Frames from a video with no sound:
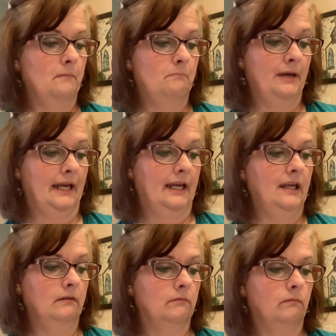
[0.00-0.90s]

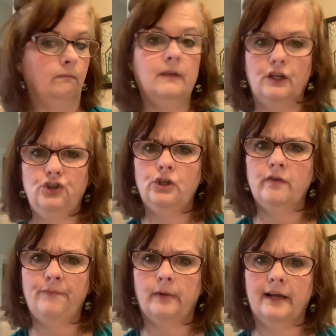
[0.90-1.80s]
B, the issue
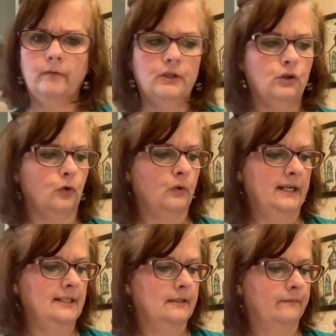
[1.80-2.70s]
of playing with
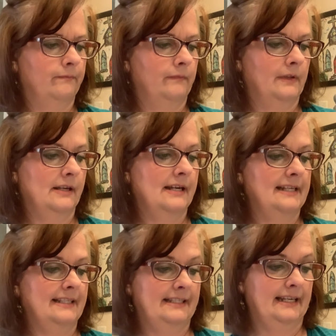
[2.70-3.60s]
toys.
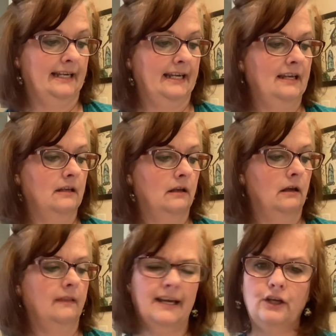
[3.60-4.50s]
C,
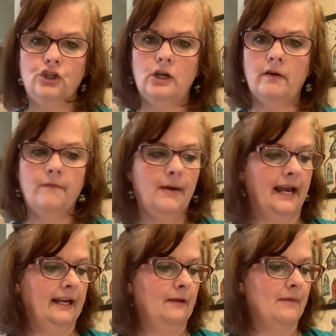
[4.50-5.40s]
the issue of
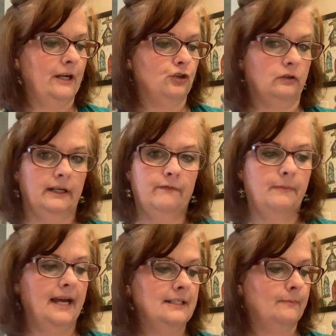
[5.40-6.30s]
banning Major League
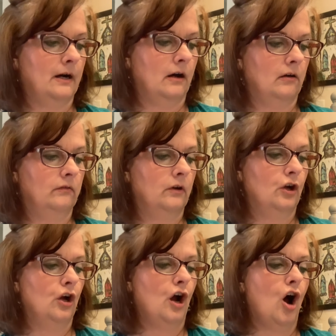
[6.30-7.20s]
Baseball.
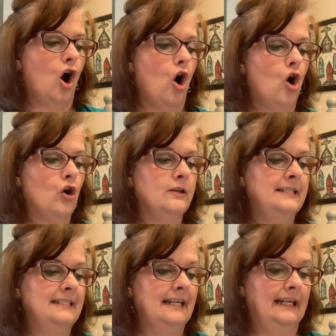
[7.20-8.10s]
Or
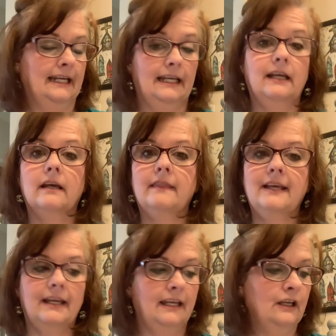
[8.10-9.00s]
D,
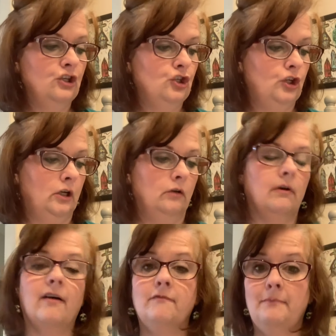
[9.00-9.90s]
the issue
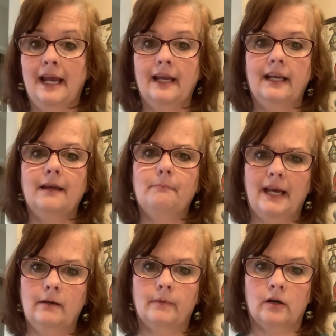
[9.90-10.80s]
of banning
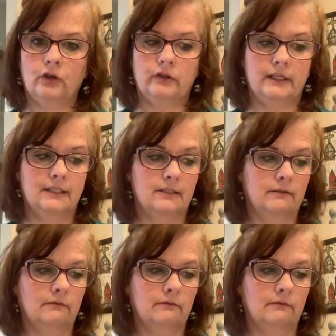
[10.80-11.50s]
paintball guns.